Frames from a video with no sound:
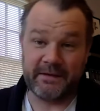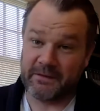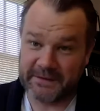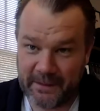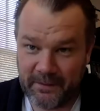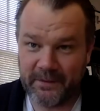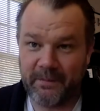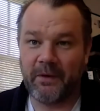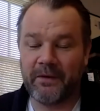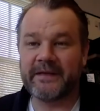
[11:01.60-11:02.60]
not stumbled
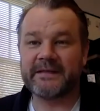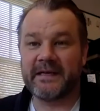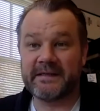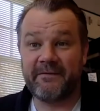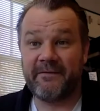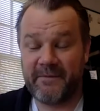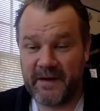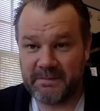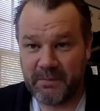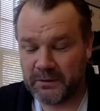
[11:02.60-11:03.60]
upon, it's it's
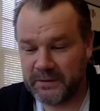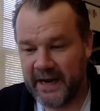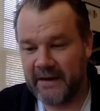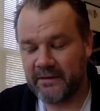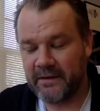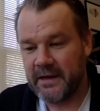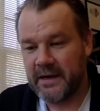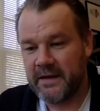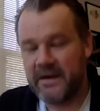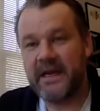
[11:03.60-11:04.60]
it's pulled out
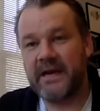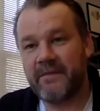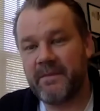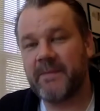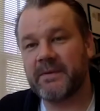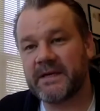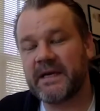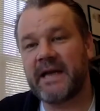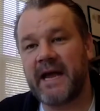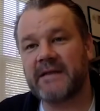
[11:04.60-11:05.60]
the need for people to
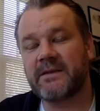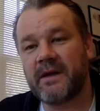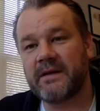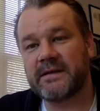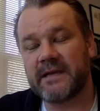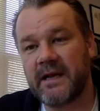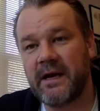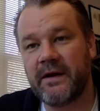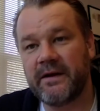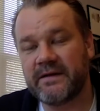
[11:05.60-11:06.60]
connect to others to
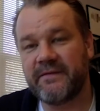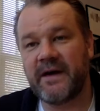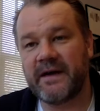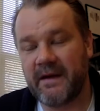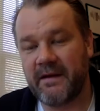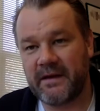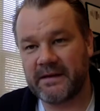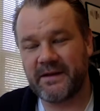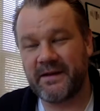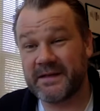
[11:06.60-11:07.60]
learn and to find out
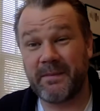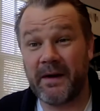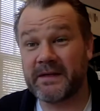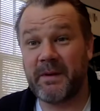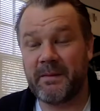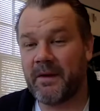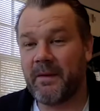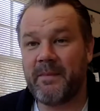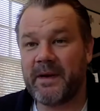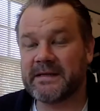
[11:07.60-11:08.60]
things. So the smartest people, one of
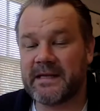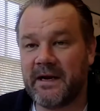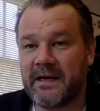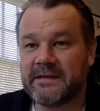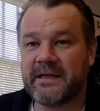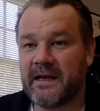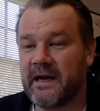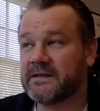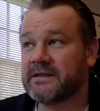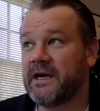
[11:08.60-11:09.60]
my biggest learnings in the
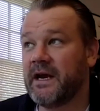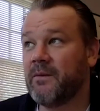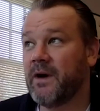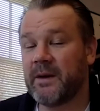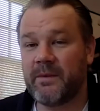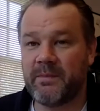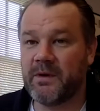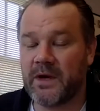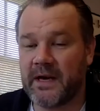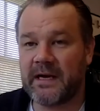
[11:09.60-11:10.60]
last year working with
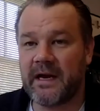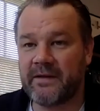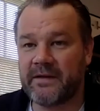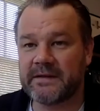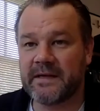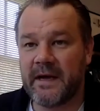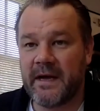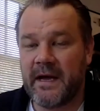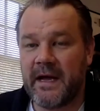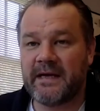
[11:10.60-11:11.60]
Booklick and others,
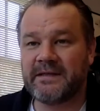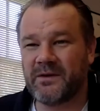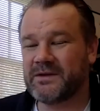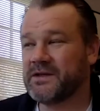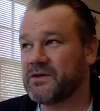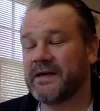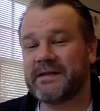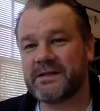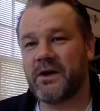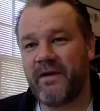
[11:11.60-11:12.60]
is not to try to
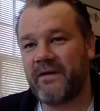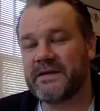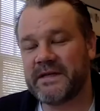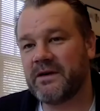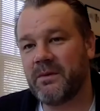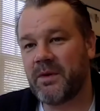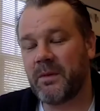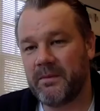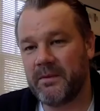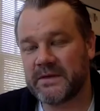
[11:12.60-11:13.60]
solve every single
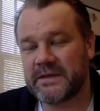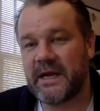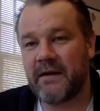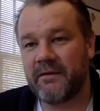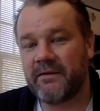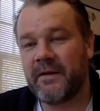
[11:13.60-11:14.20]
problem yourself,